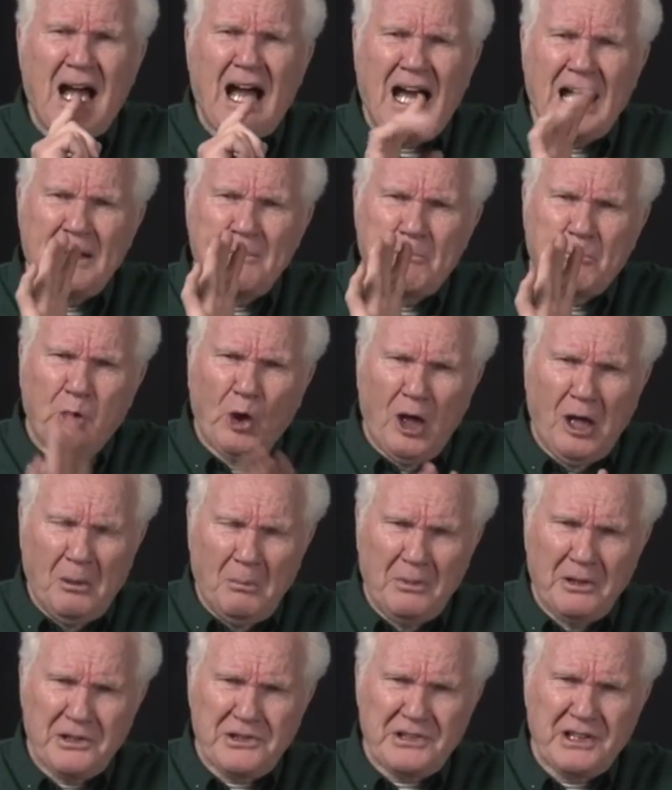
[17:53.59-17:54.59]
I
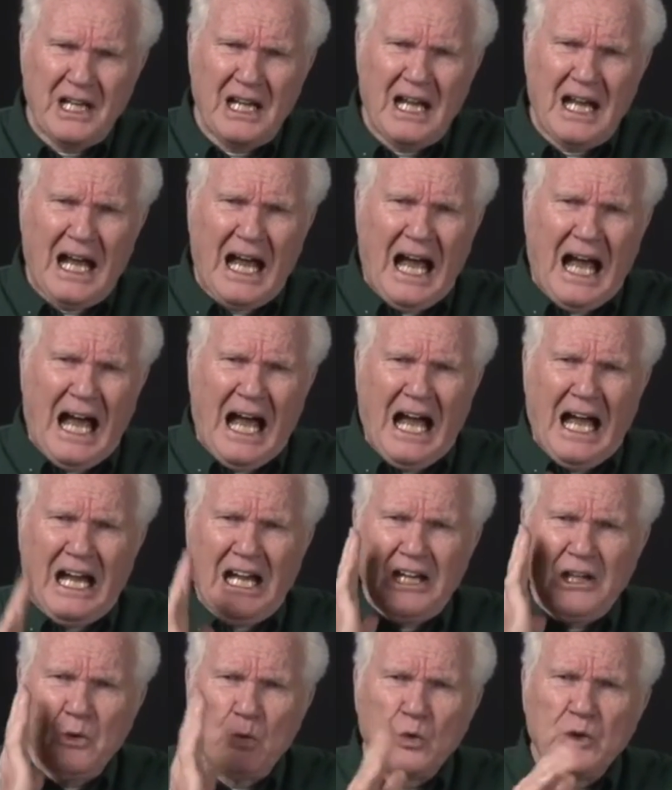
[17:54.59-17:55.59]
promise
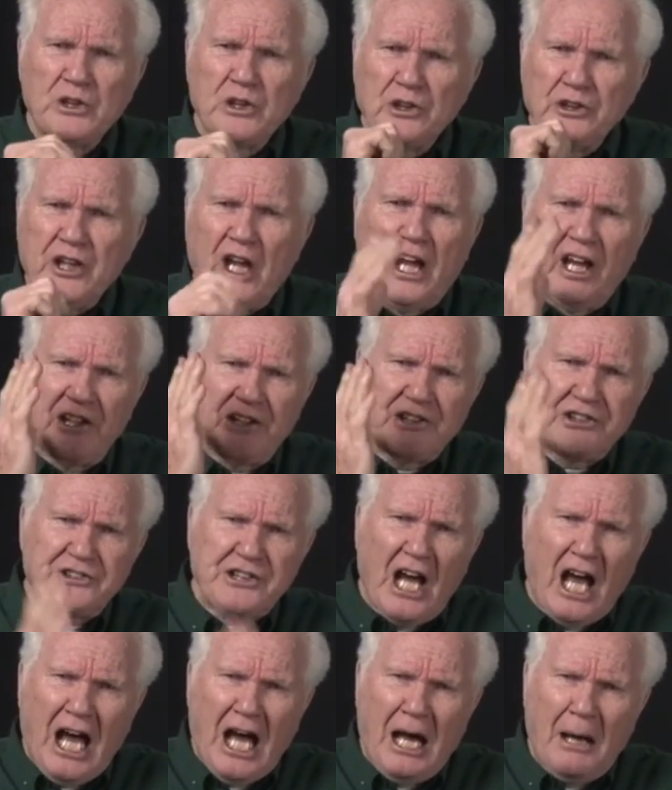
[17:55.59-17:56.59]
I will not
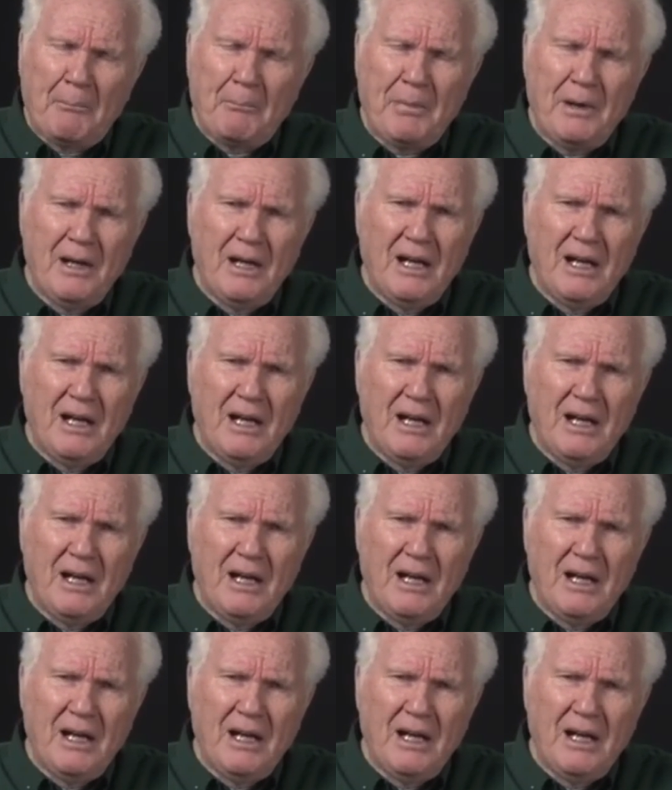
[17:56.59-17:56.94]
stop.